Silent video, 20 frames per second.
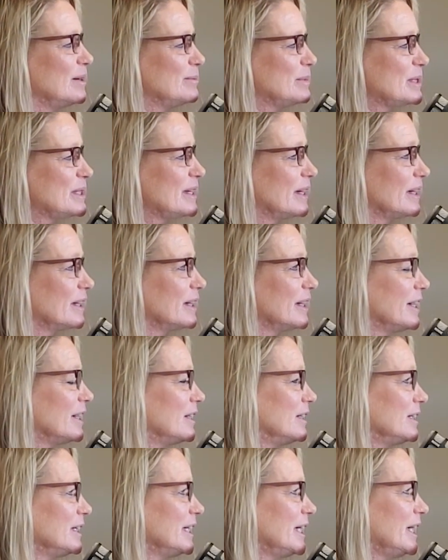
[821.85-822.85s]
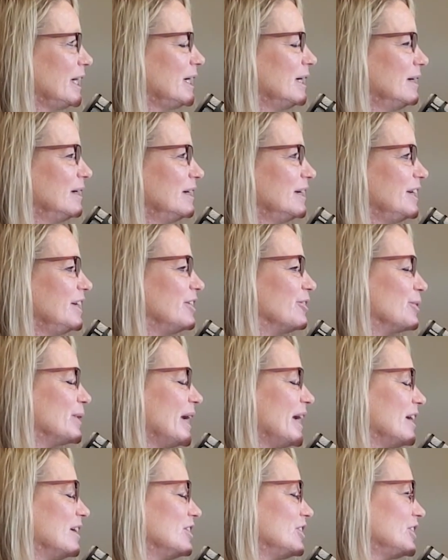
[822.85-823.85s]
Secondarily,
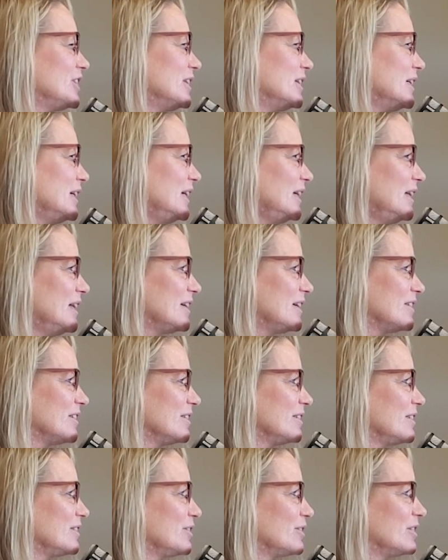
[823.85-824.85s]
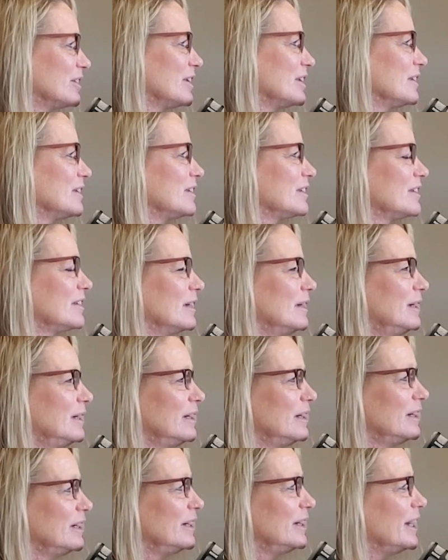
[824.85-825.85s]
nationally, there's sort of this
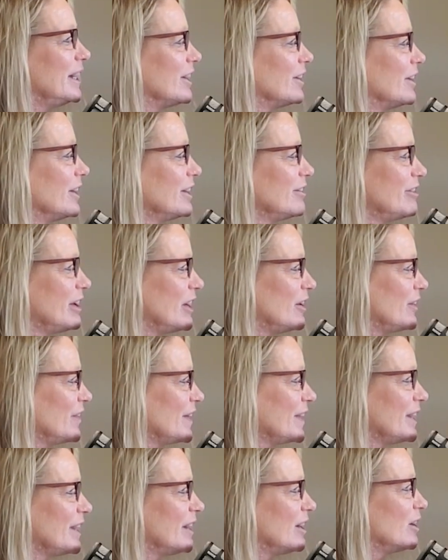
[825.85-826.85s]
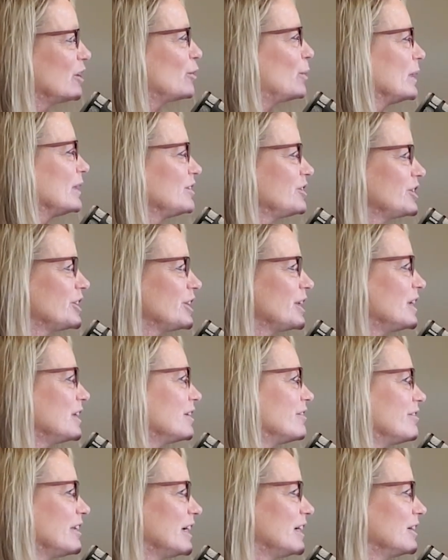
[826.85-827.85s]
narrative out there questioning
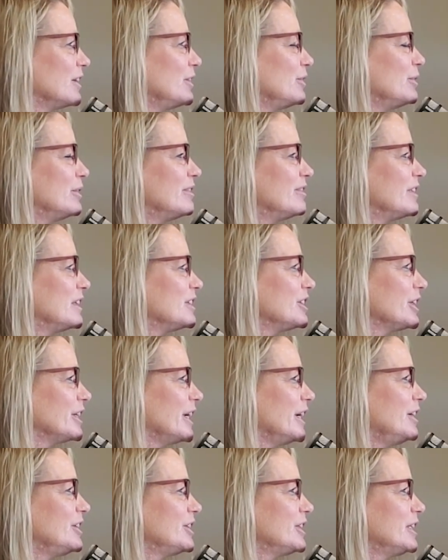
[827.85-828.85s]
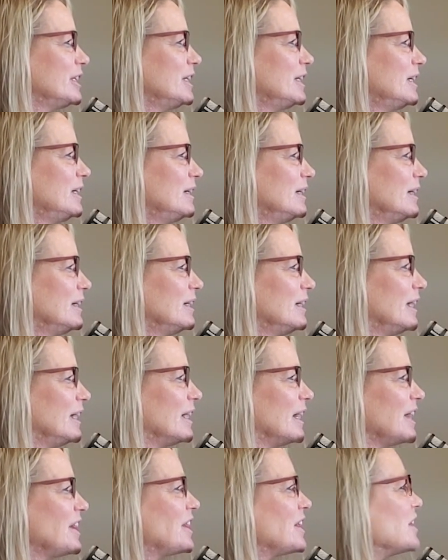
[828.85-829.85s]
the value of education.
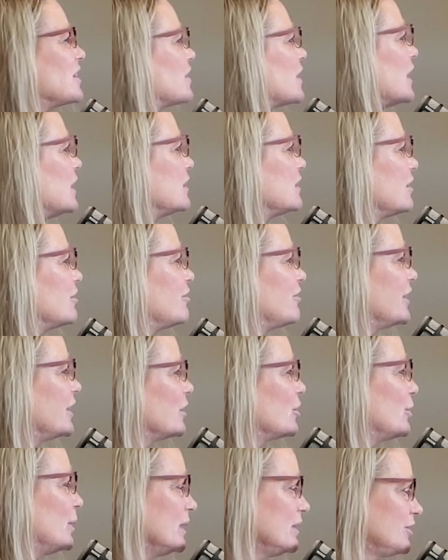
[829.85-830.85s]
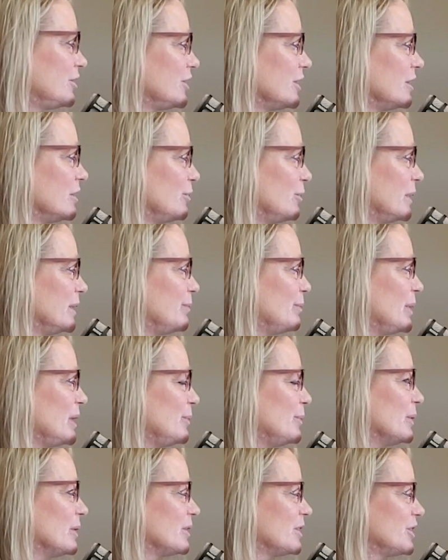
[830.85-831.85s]
And I think that's a fair question when
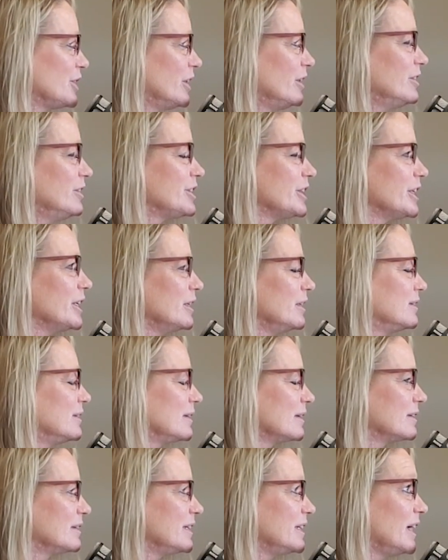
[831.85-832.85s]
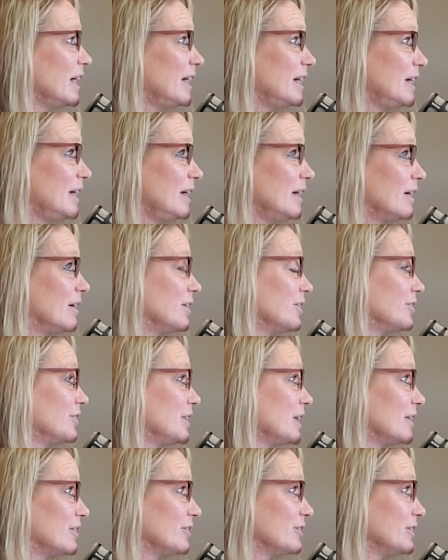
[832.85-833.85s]
people are charging $60,000, $80,000,
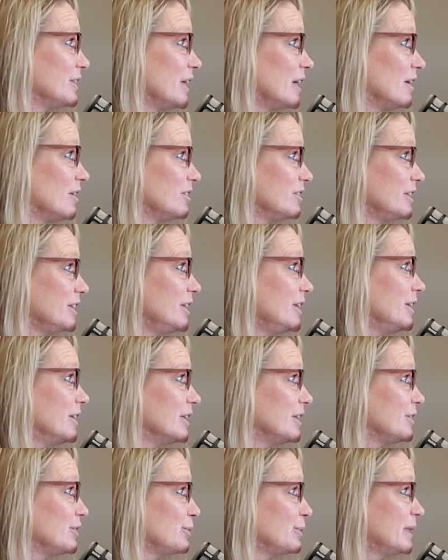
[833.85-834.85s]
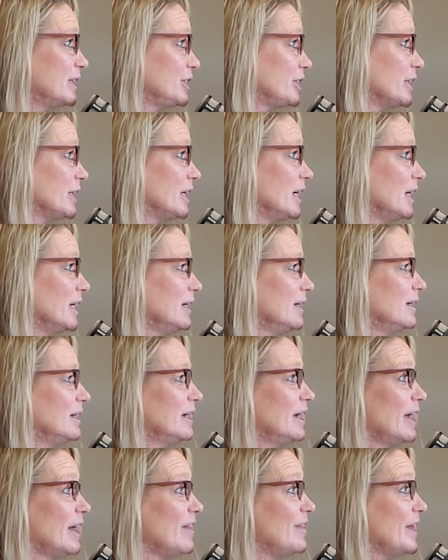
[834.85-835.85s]
$100,000 a year in tuition.
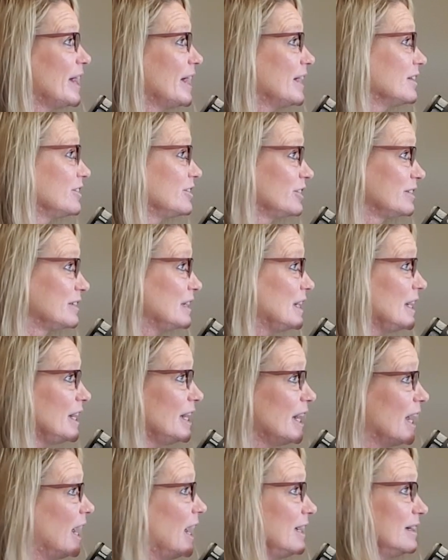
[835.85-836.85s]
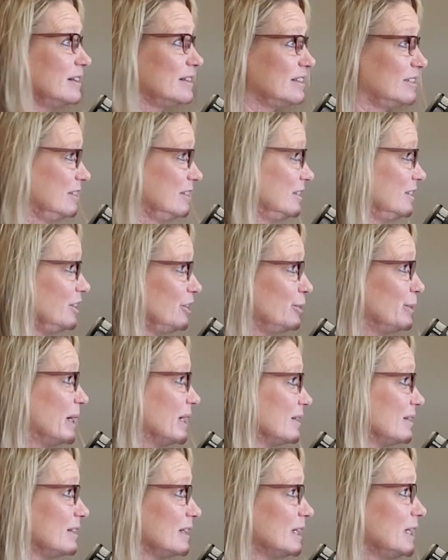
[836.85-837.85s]
And that is just not
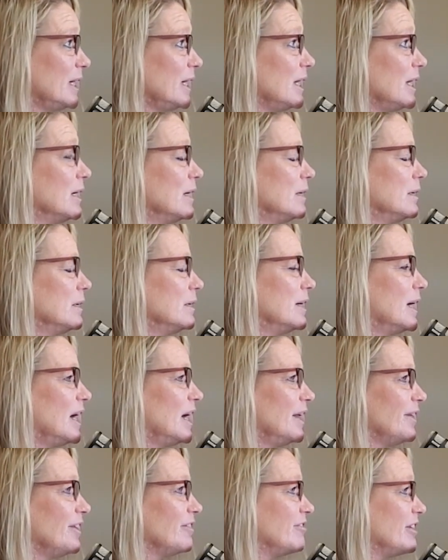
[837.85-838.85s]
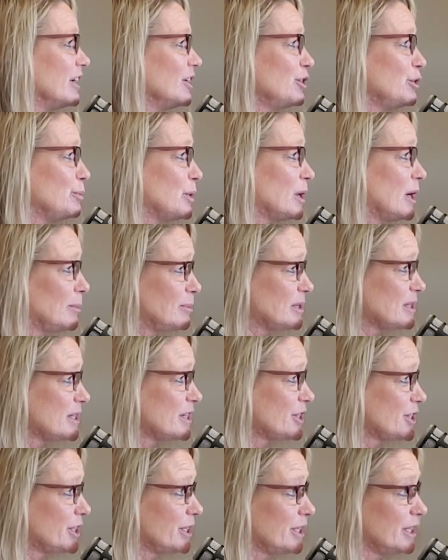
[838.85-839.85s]
USD. The value
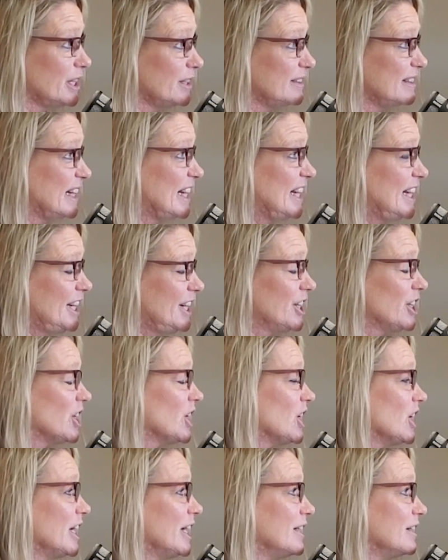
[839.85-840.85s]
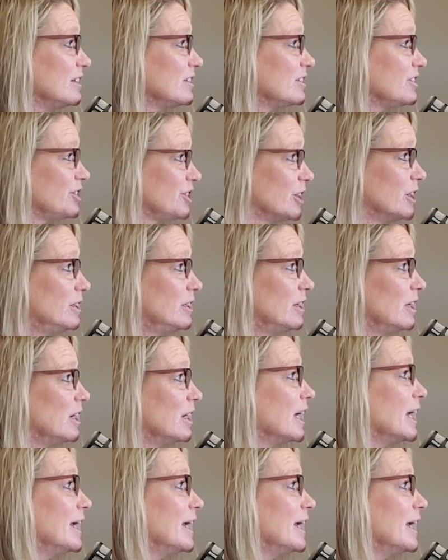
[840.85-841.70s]
proposition is here, and it's strong.